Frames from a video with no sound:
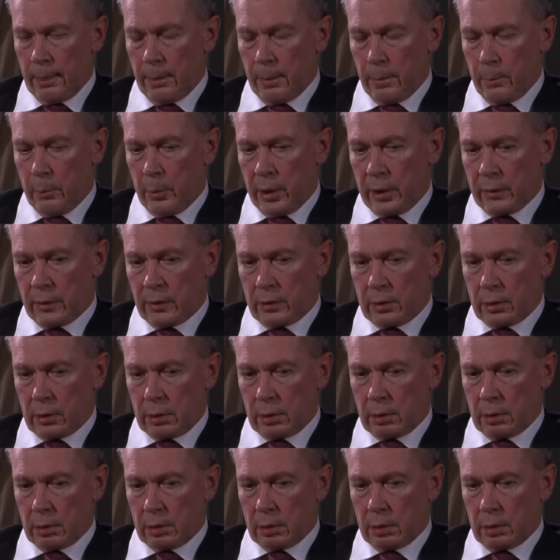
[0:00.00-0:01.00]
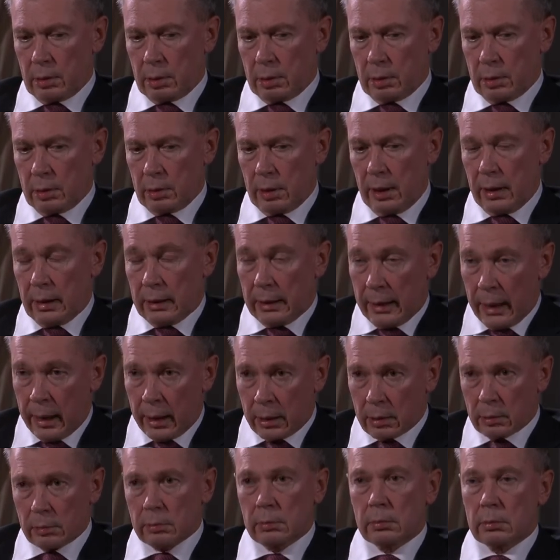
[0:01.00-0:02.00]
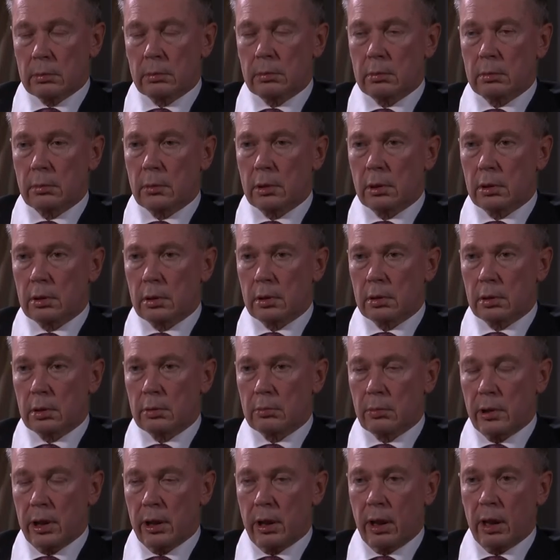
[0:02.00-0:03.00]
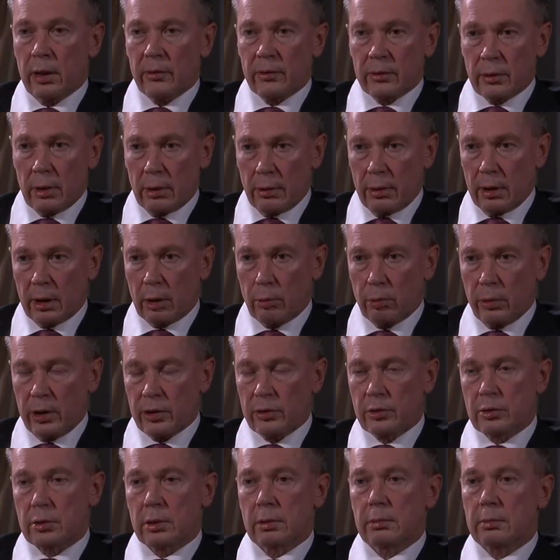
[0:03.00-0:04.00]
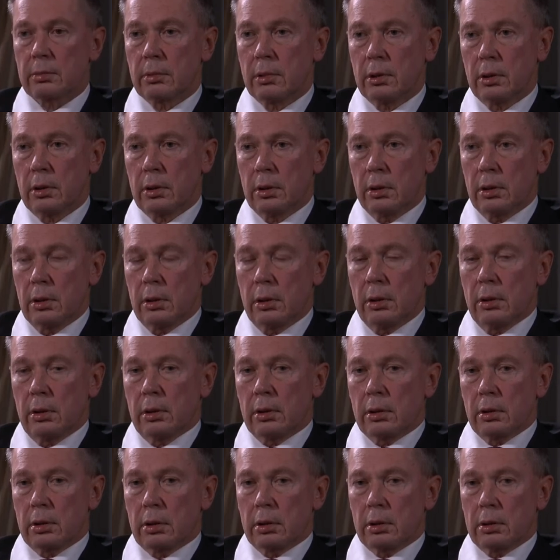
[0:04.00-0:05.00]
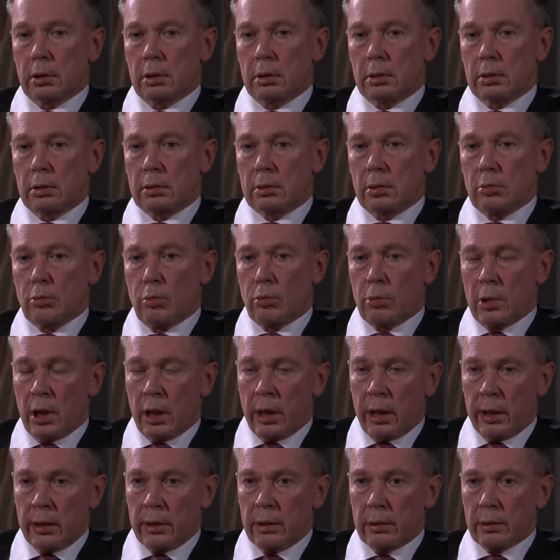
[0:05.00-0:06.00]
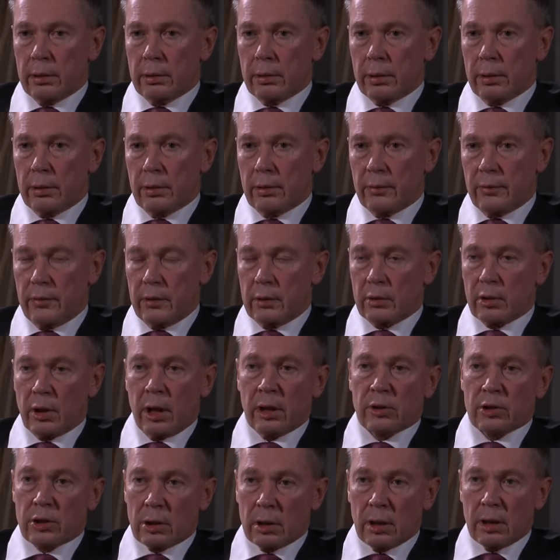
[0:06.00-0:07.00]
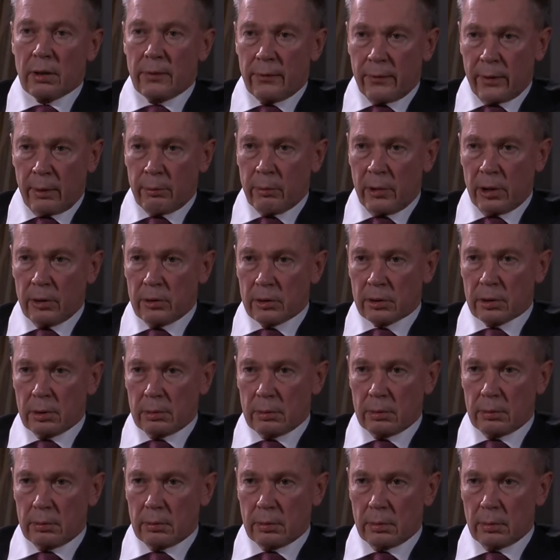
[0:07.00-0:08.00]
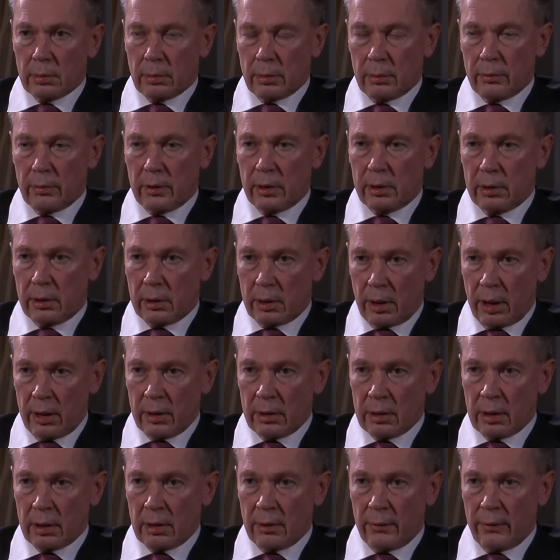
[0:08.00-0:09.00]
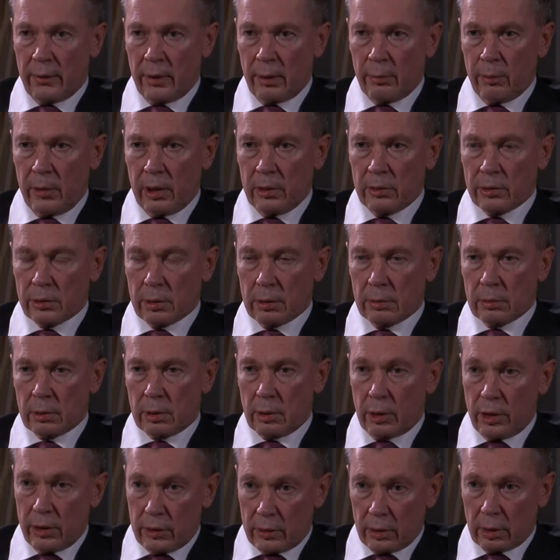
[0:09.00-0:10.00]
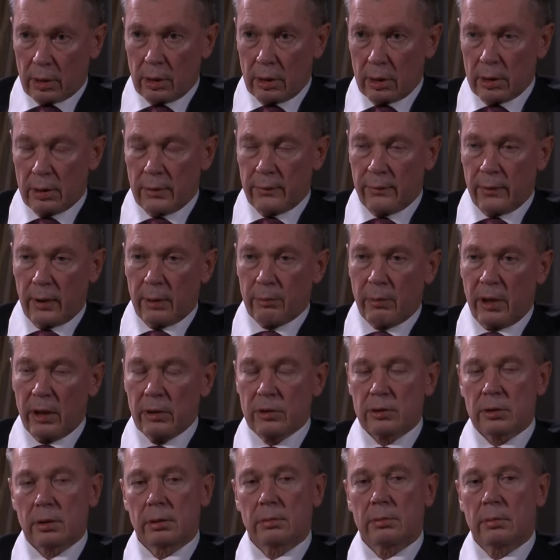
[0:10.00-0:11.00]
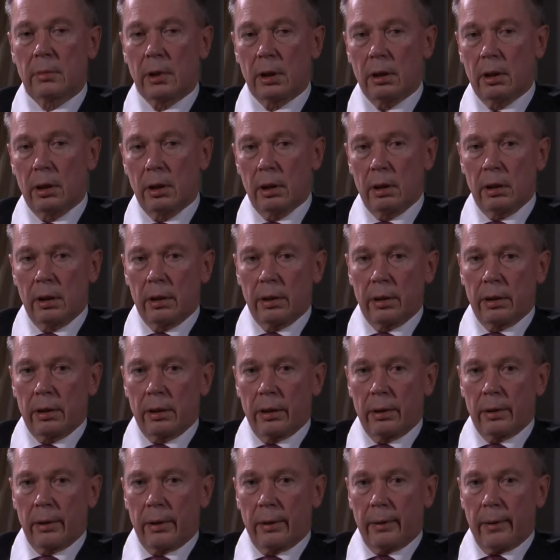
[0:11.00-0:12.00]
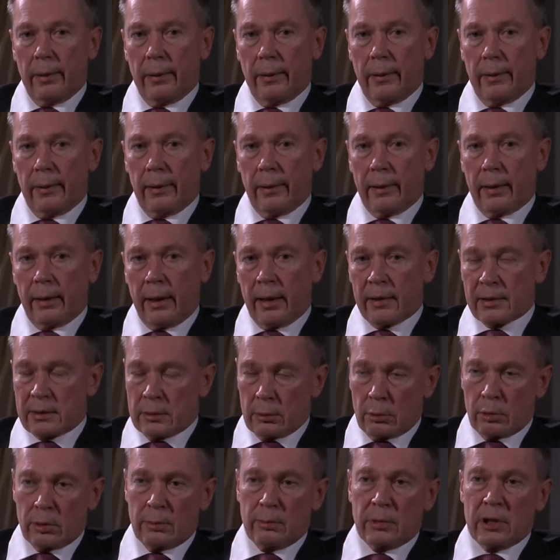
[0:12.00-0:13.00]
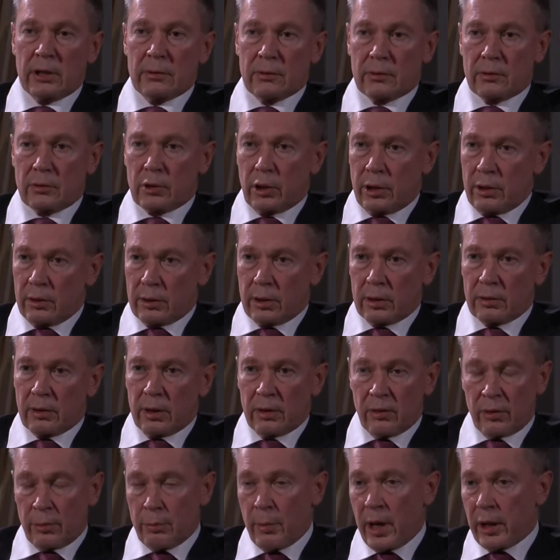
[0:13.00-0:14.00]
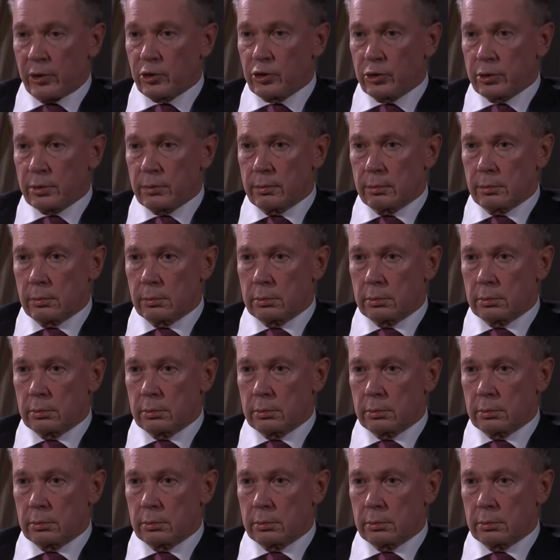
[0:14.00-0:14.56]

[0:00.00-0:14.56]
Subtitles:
But again, we are asking the question, why the Russian information, the radar information, critical information, has not been treated as much?